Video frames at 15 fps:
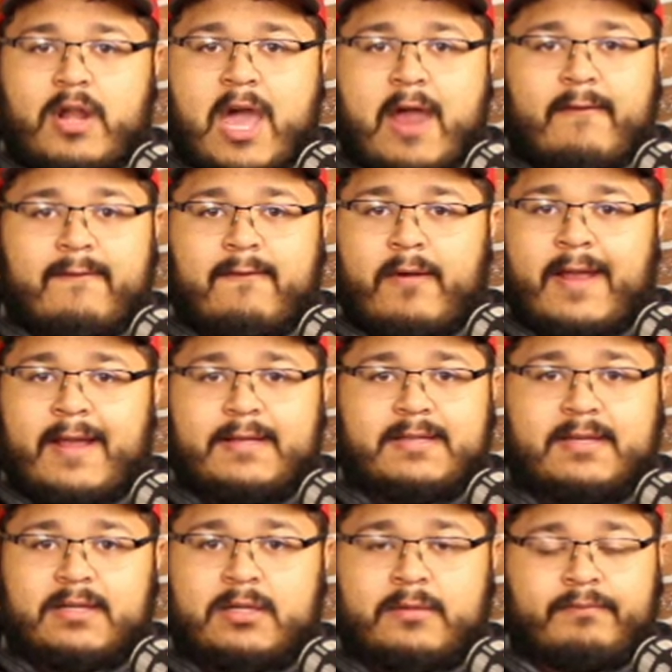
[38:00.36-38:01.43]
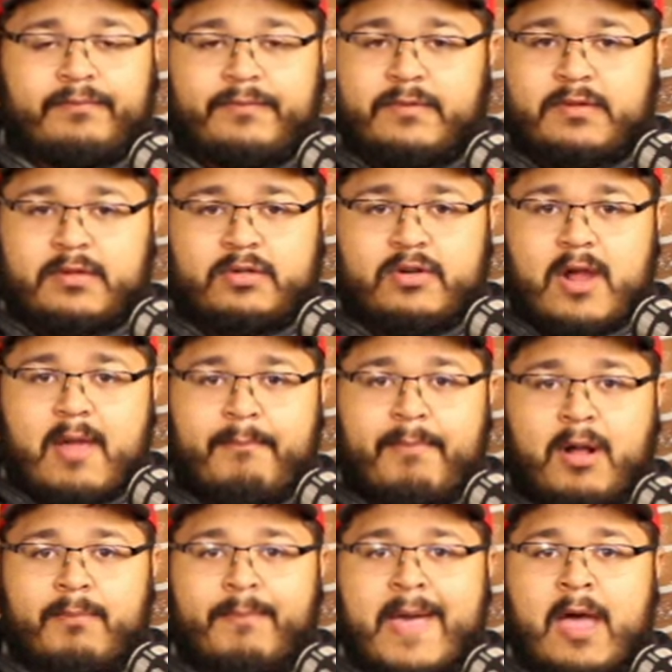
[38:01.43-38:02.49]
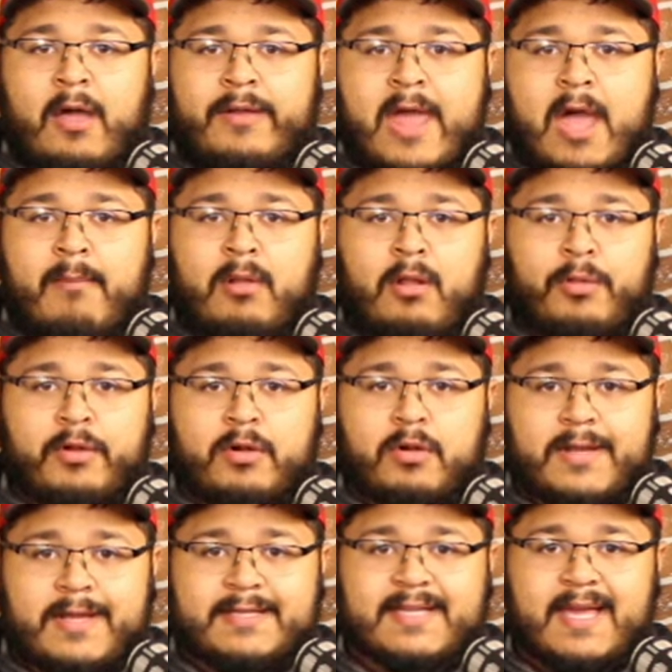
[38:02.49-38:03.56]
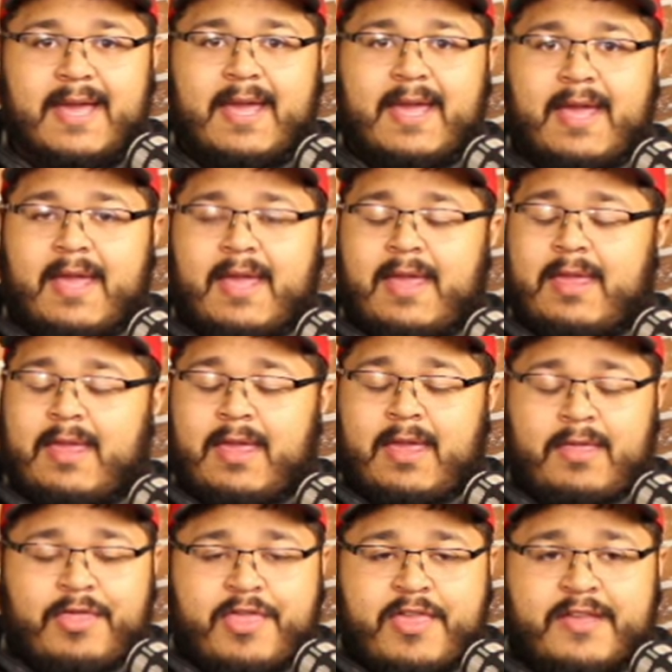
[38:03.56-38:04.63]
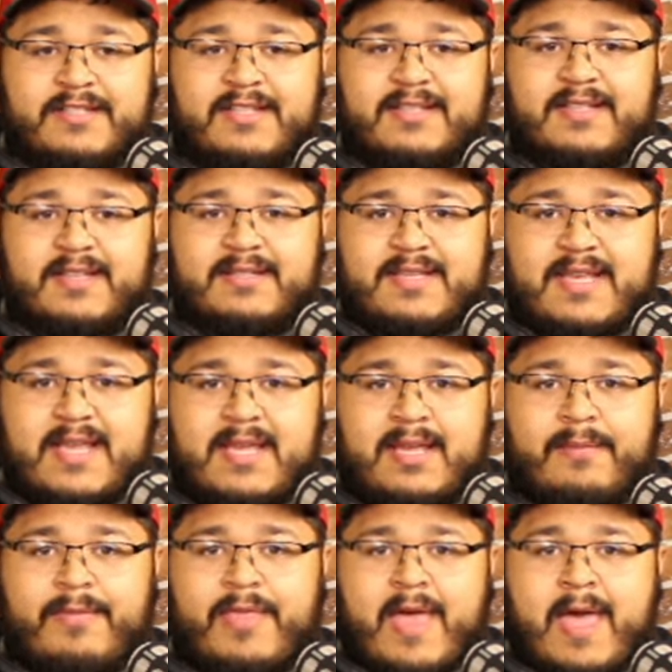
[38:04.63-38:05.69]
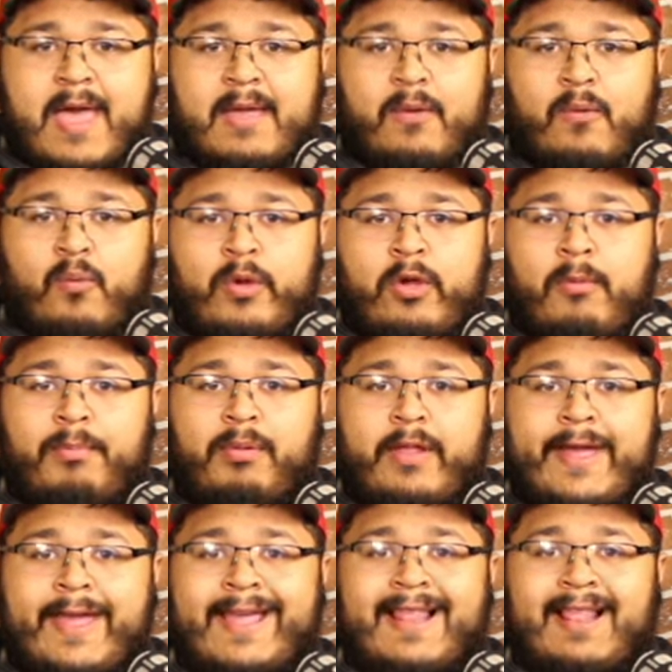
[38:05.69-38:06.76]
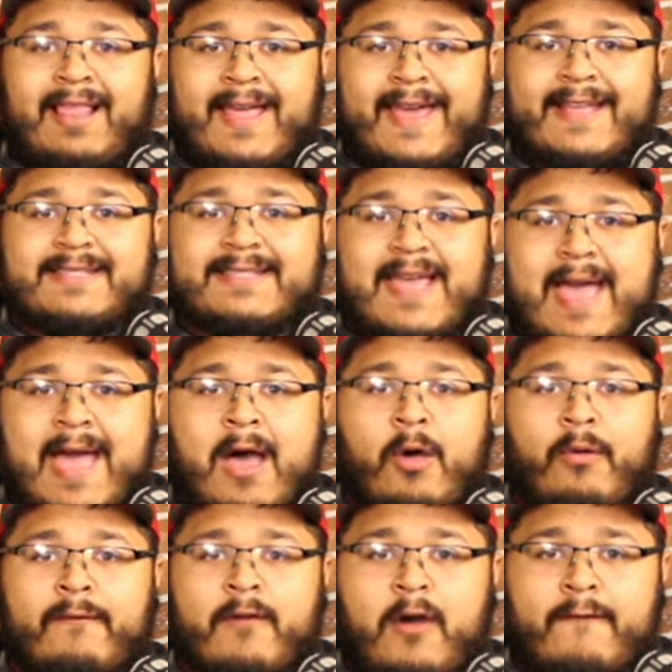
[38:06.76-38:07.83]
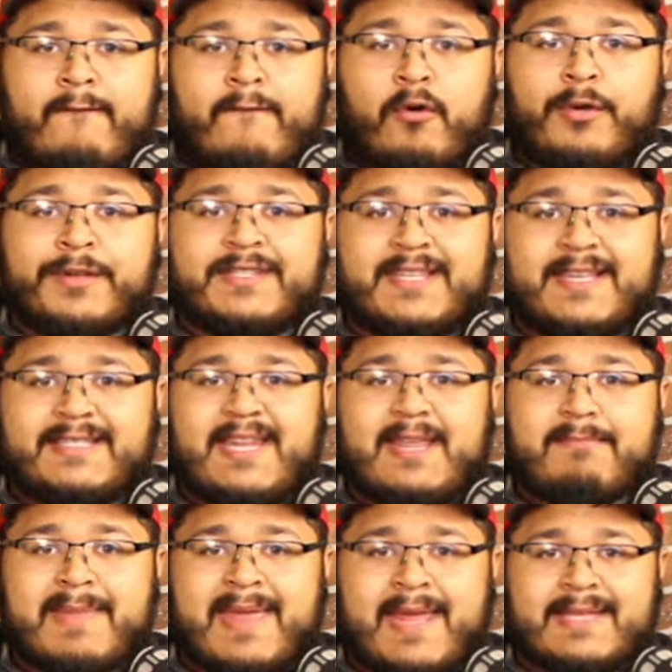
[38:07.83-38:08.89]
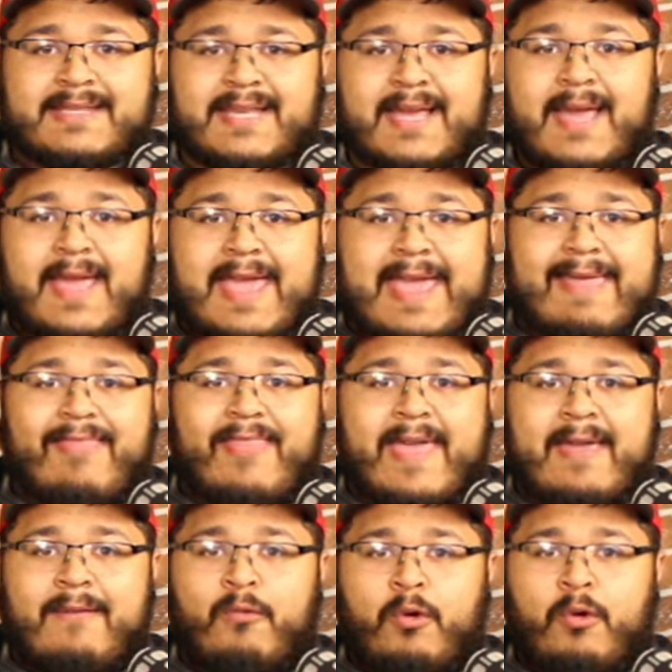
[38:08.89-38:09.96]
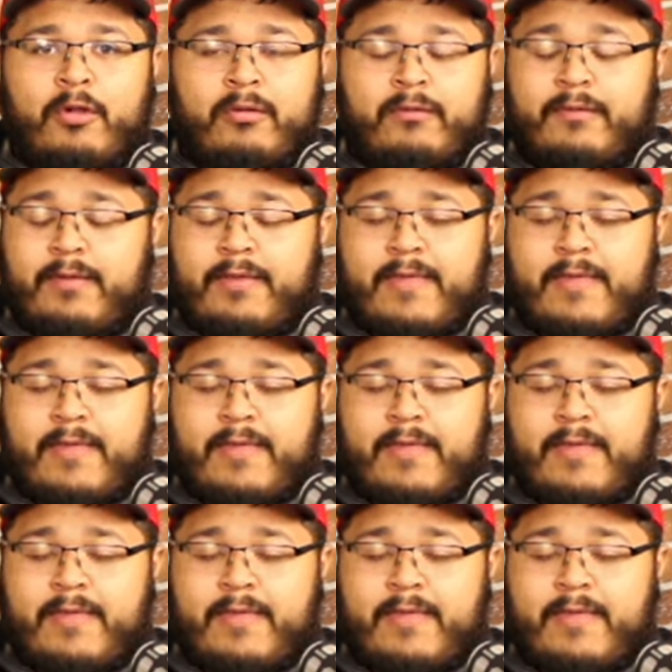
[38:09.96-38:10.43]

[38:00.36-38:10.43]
are not afraid to try and puck battle down below the crease. This is a team that will play lights out a full 60 minutes, and they will